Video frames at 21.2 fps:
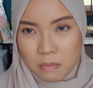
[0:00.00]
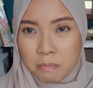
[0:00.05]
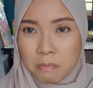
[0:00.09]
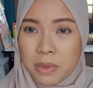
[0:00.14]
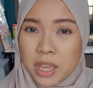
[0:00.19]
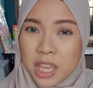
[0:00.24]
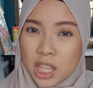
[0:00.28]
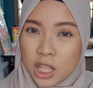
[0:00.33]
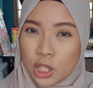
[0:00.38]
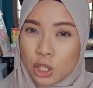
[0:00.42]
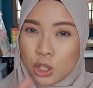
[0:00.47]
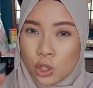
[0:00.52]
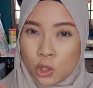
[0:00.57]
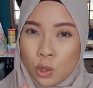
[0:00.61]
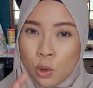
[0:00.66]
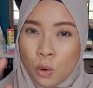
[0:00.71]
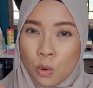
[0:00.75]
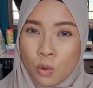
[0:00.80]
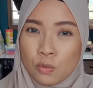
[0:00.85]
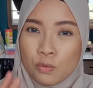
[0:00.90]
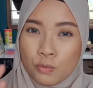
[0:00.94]

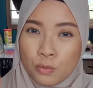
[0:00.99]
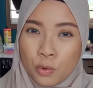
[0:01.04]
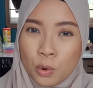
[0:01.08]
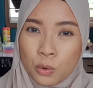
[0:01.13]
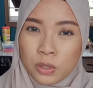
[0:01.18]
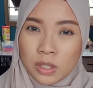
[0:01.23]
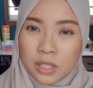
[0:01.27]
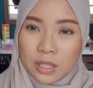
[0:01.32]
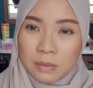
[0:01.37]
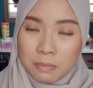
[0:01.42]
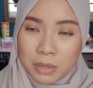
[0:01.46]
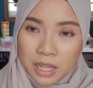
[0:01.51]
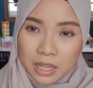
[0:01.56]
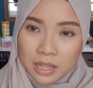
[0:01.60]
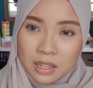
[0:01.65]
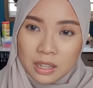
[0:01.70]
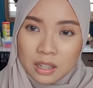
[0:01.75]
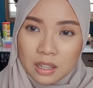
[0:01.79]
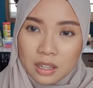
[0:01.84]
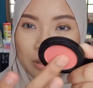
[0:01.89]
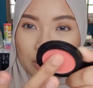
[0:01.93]
mid-tone rosy
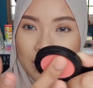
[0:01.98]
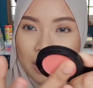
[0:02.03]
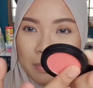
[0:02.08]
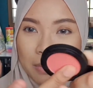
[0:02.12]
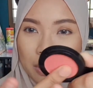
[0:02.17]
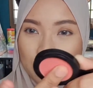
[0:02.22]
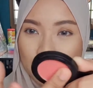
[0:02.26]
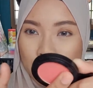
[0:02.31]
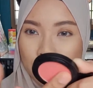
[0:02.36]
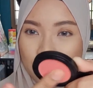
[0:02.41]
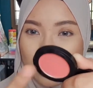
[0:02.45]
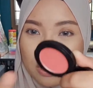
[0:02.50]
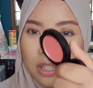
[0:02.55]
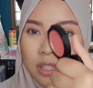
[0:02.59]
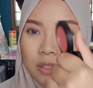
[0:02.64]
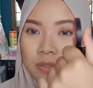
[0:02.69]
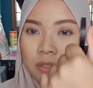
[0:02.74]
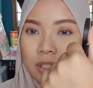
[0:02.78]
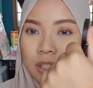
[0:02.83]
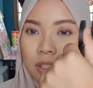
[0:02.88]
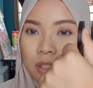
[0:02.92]
pink. So let me swatch this
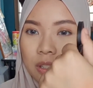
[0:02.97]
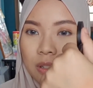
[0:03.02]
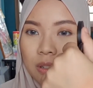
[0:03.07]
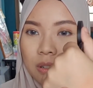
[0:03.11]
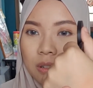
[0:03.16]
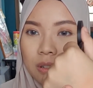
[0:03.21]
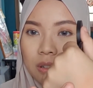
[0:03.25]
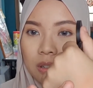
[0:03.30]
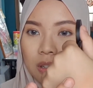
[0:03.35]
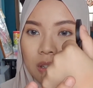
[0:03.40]
for you.